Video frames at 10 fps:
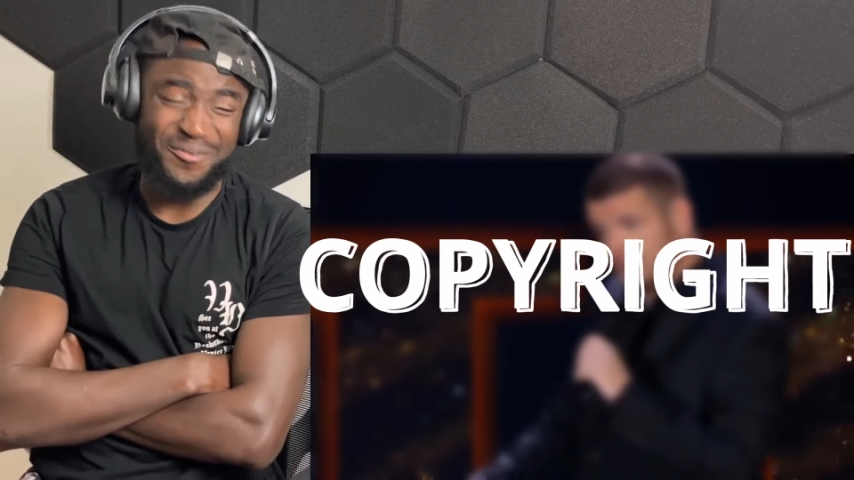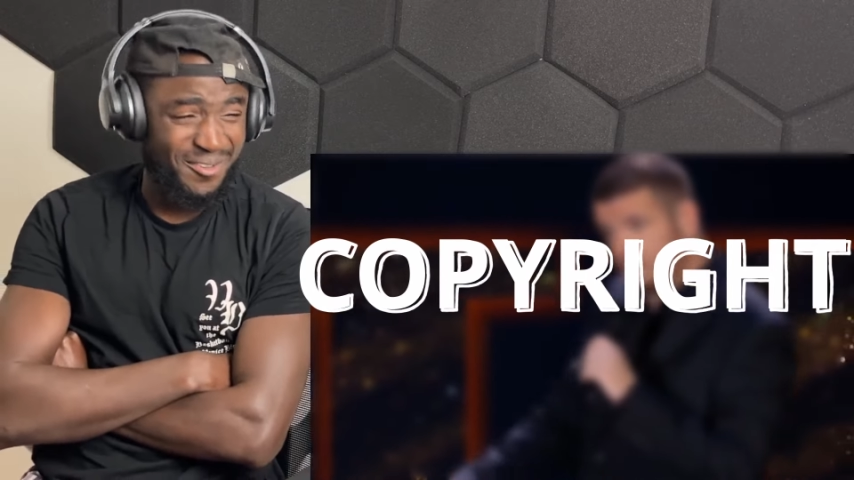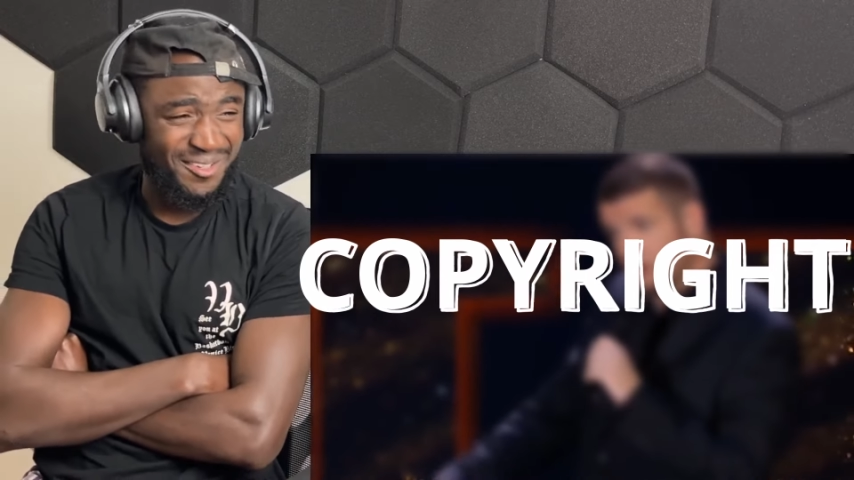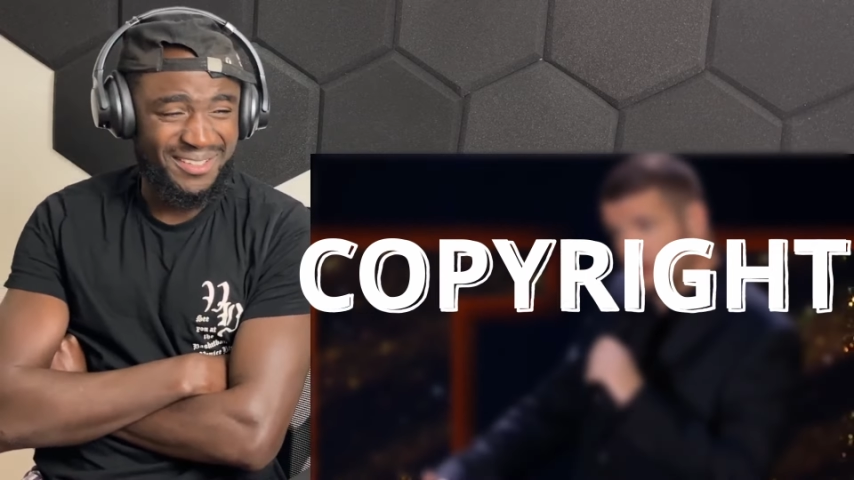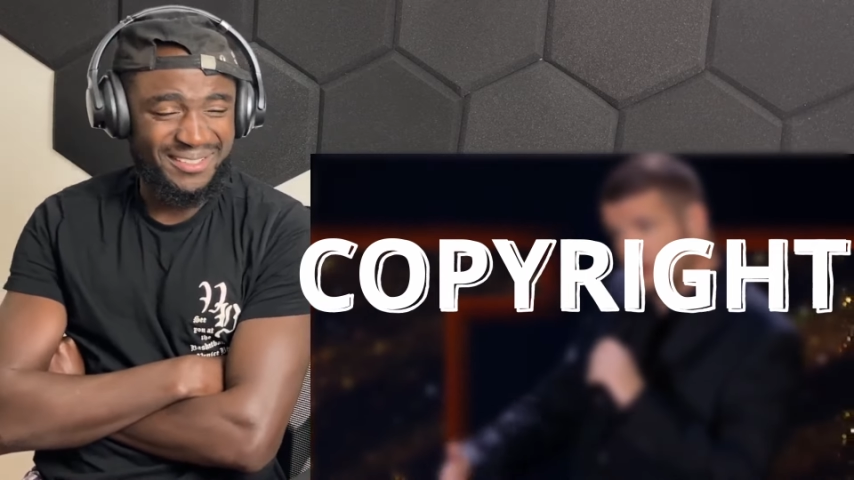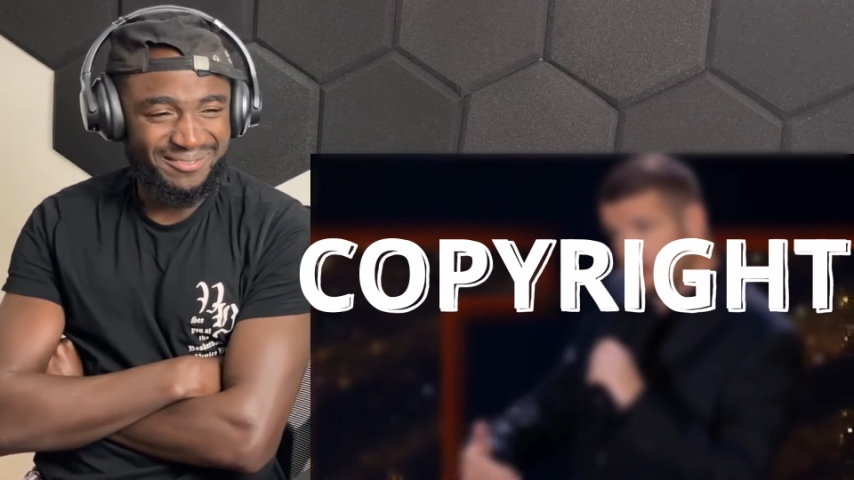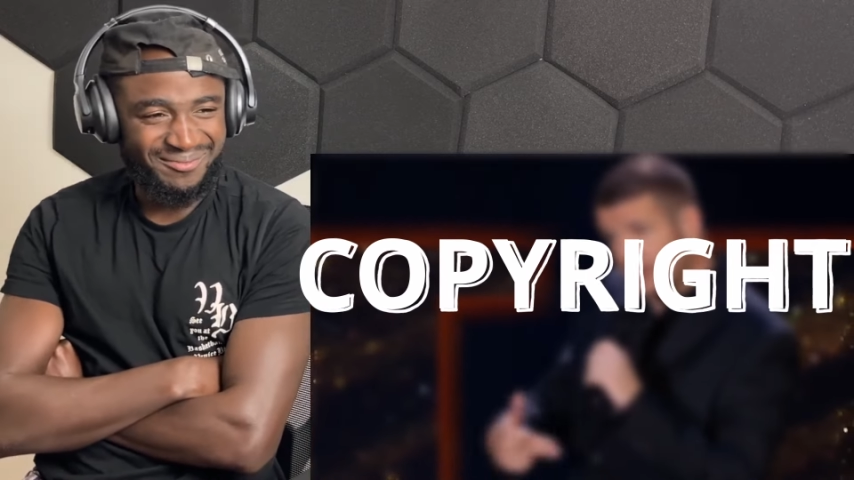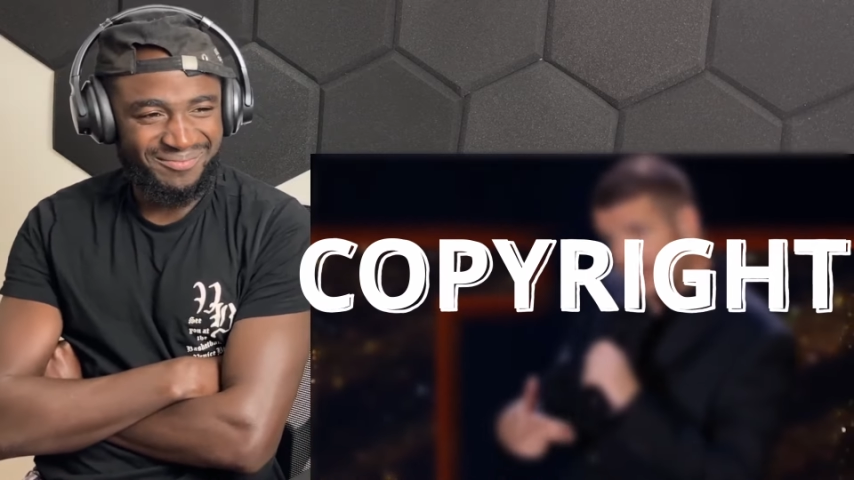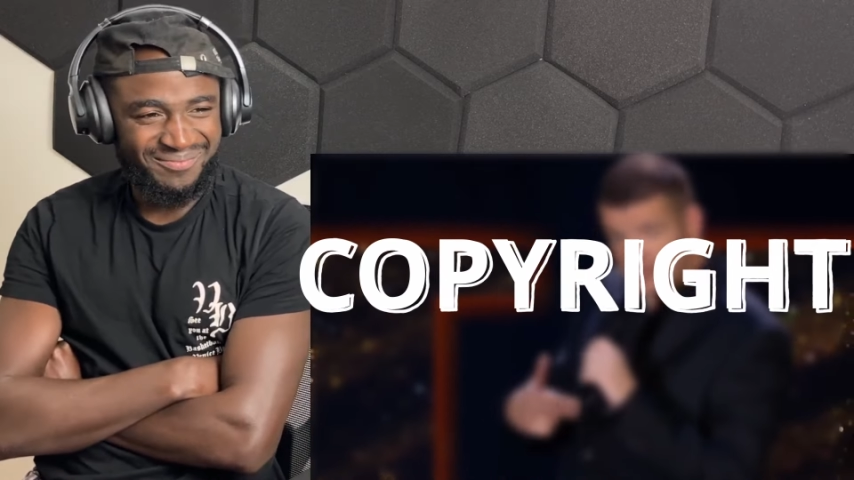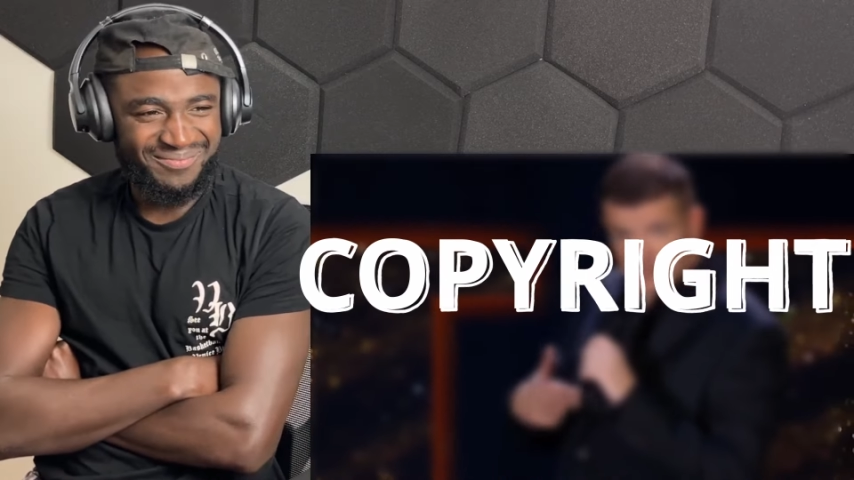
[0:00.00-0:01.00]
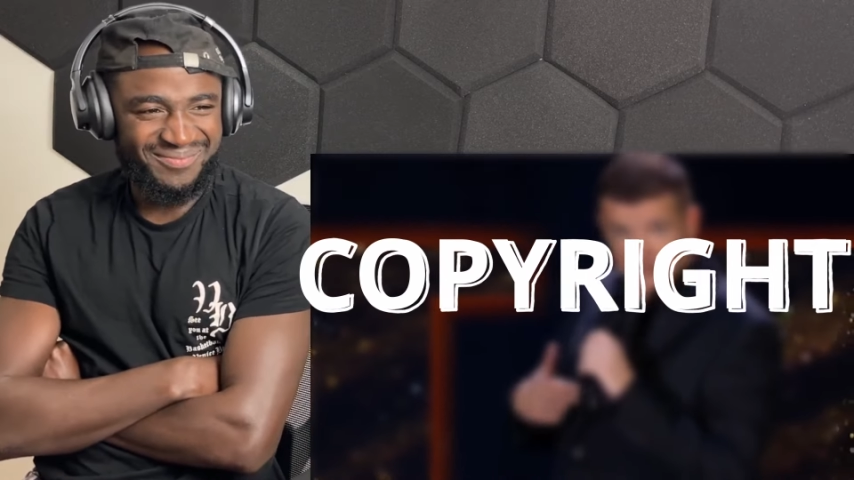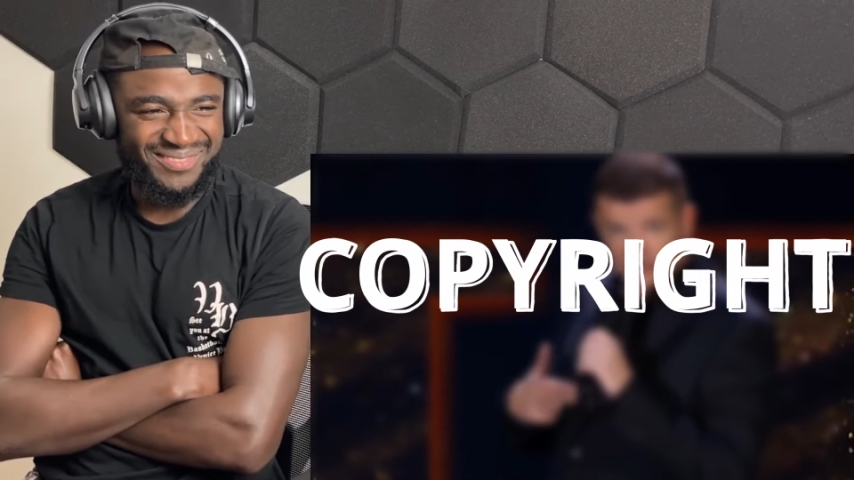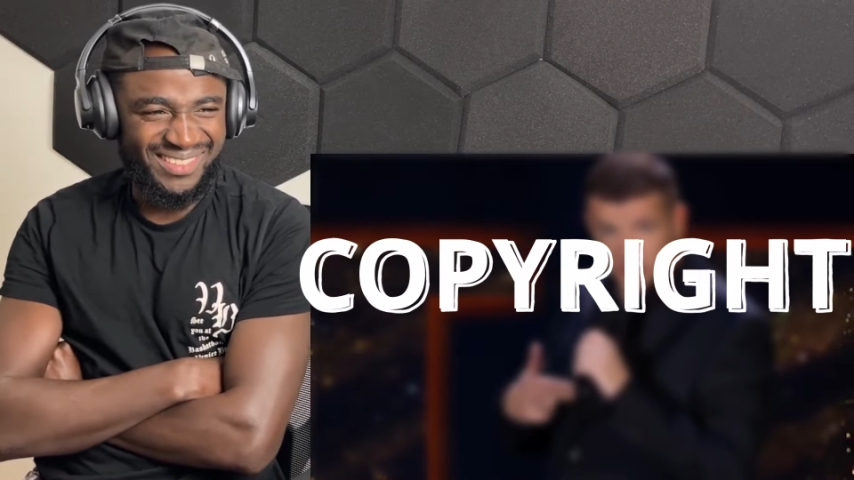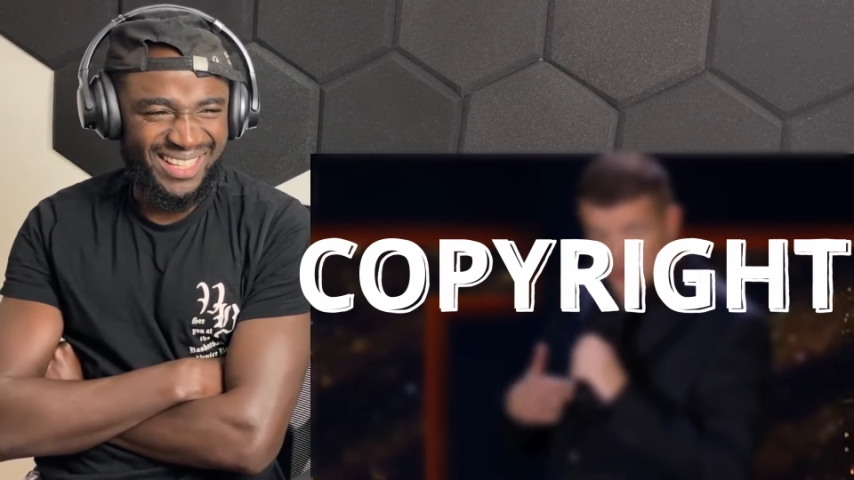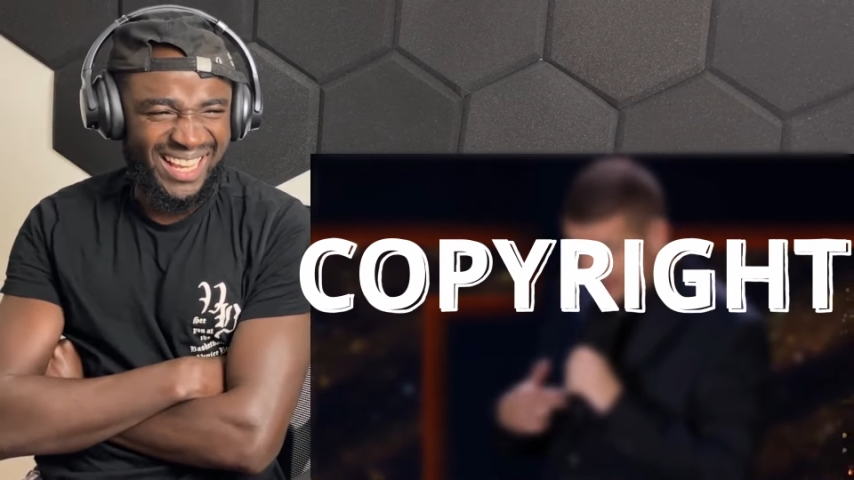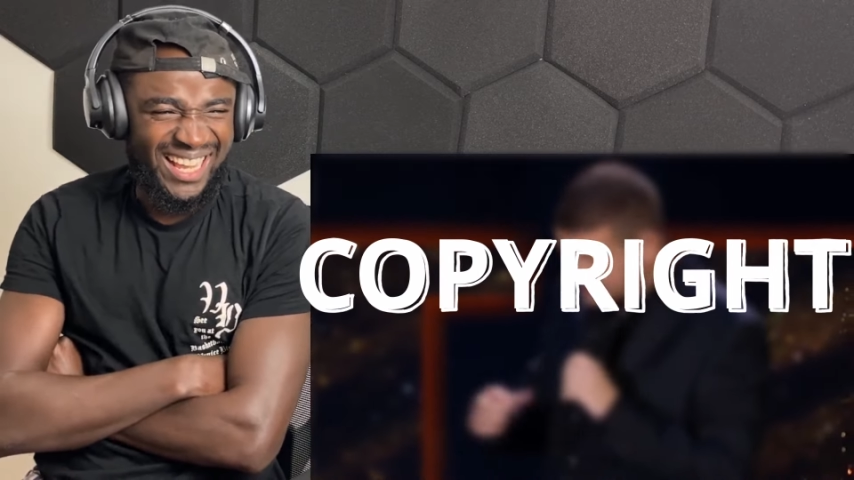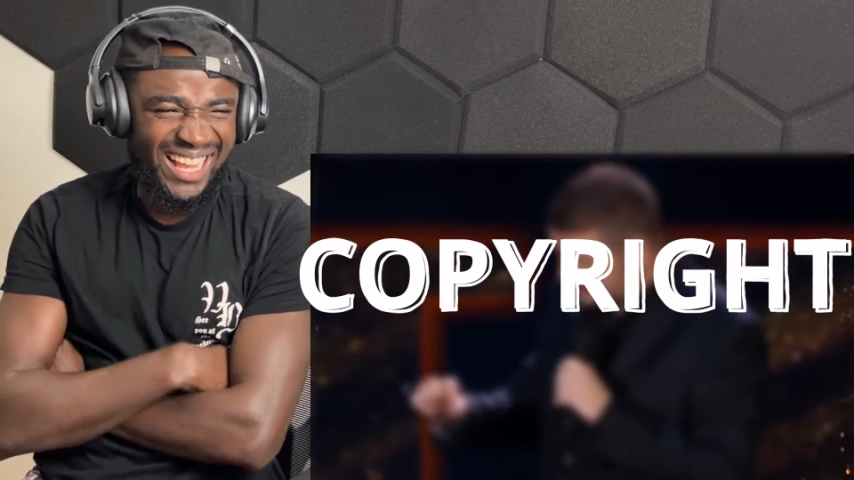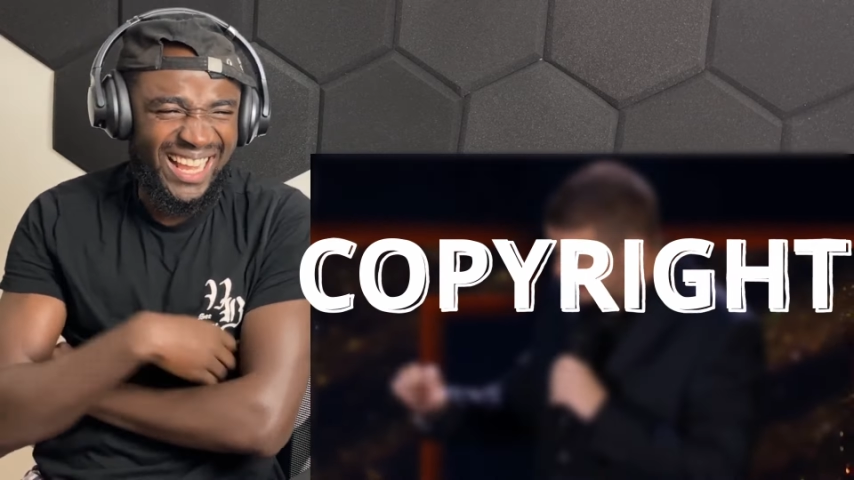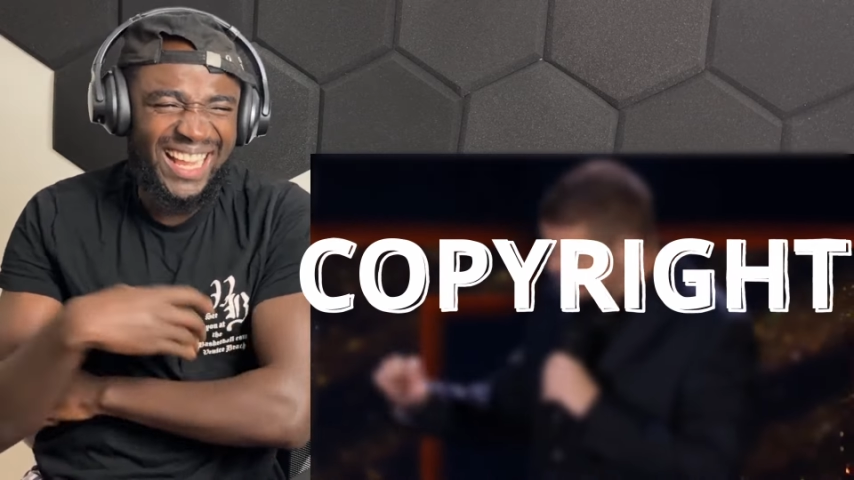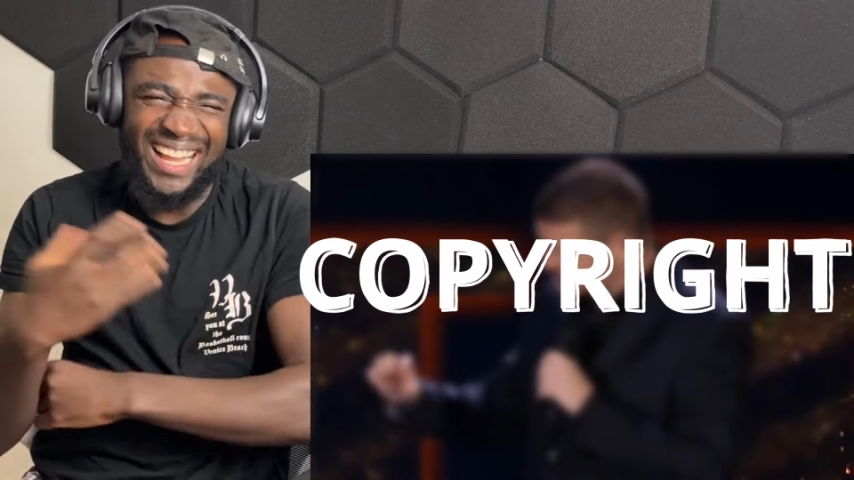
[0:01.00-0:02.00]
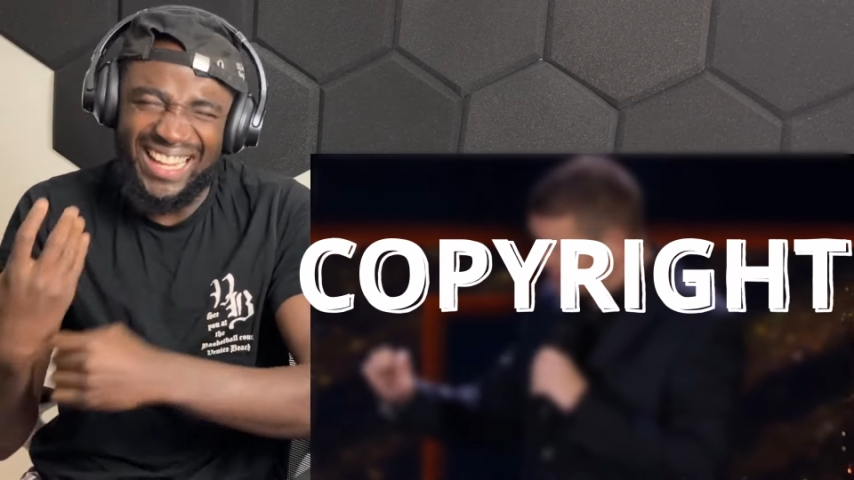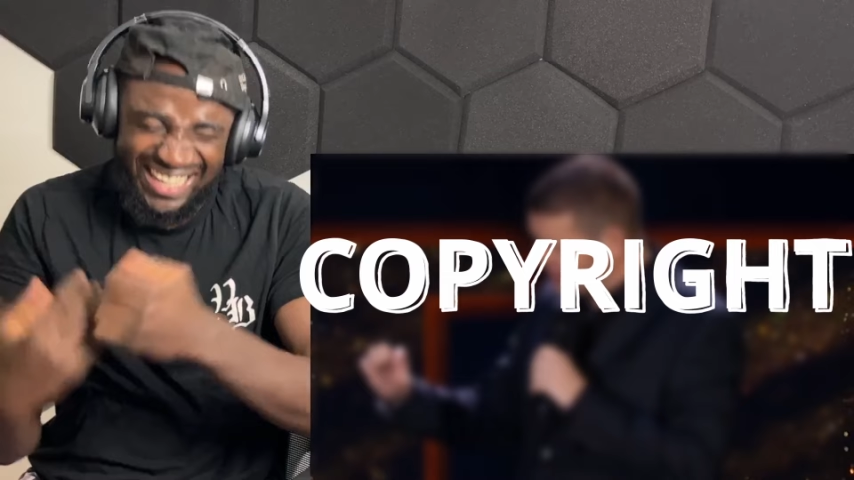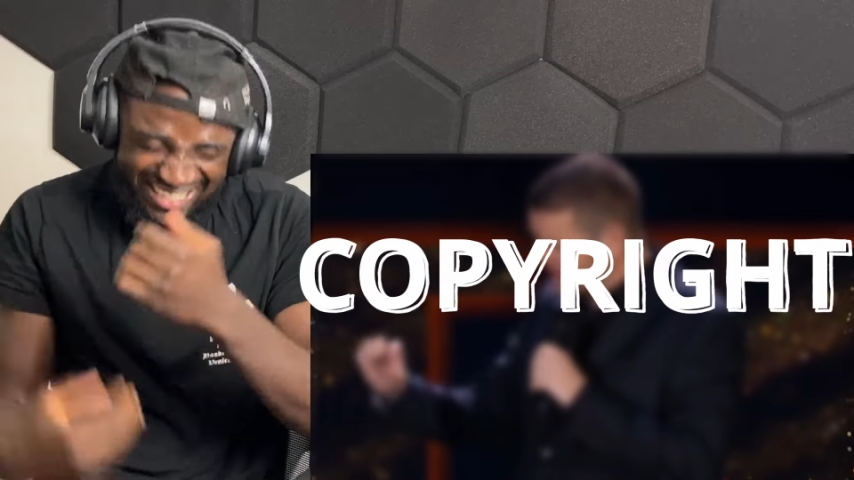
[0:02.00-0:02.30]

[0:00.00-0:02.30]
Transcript: then put it straight into your chest. He's